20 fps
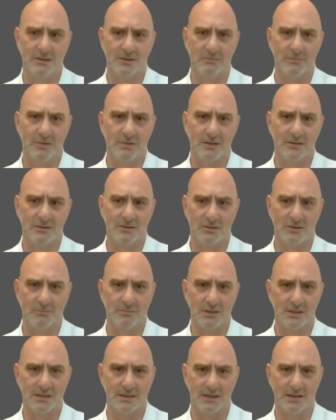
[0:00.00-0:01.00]
did your
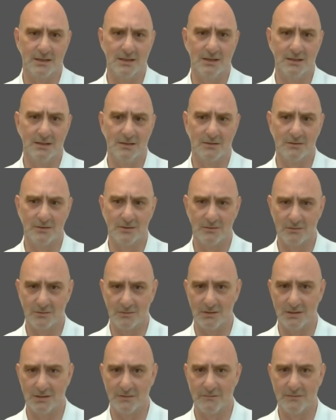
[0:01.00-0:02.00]
paratrooper training. Now
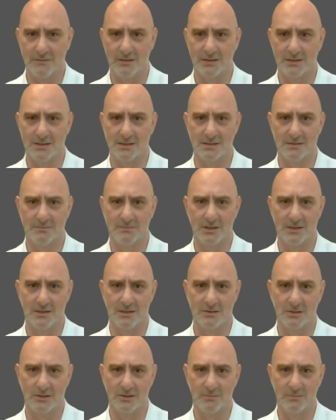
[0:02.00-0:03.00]
you're qualified as a
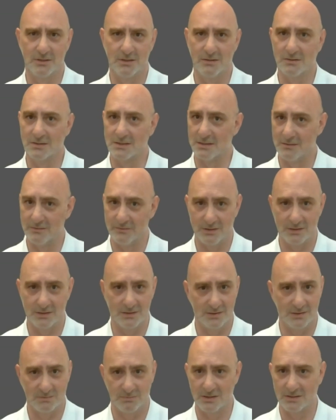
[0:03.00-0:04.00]
paratrooper. You're still
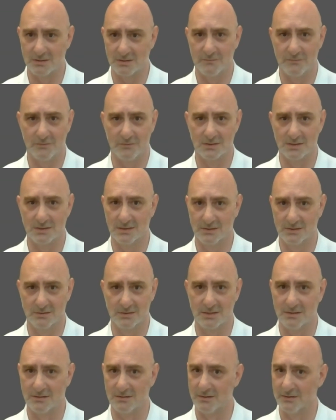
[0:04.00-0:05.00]
not in special
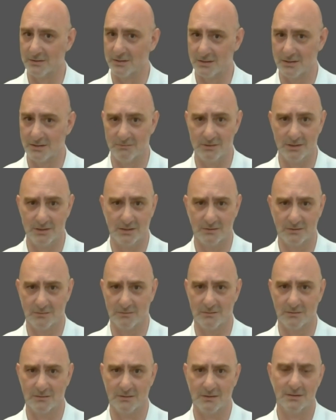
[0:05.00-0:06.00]
forces. You're still undergoing
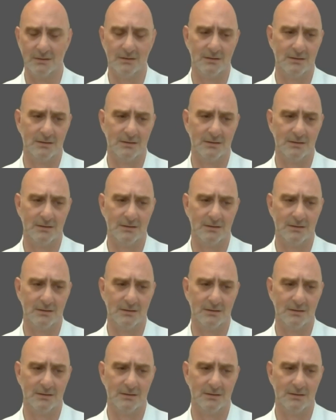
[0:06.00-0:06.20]
your